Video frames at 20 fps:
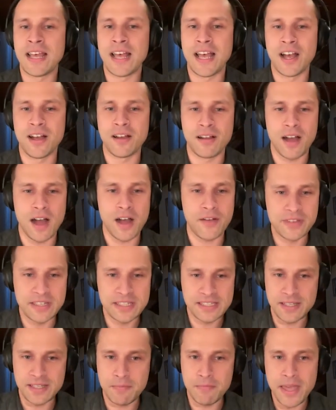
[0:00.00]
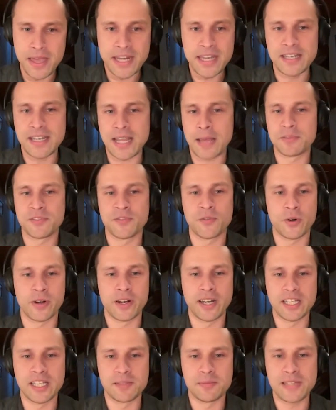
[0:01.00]
obviously many types of
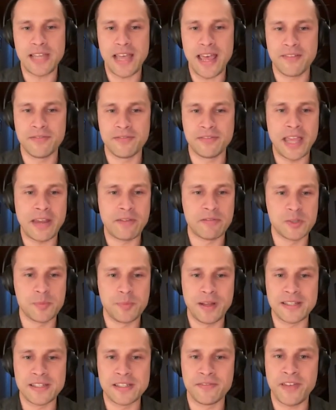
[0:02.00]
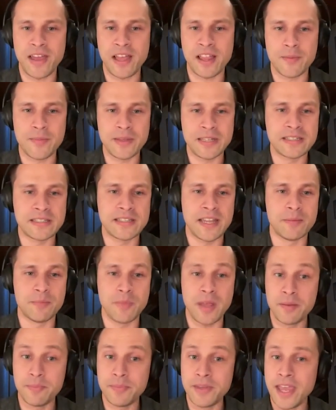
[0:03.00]
organisms have light responsive elements
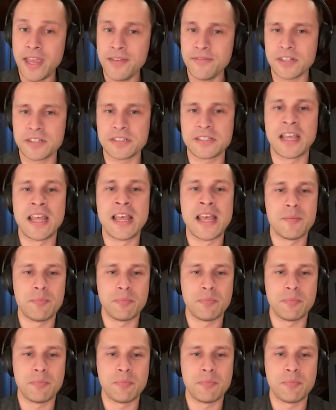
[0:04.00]
and behaviors.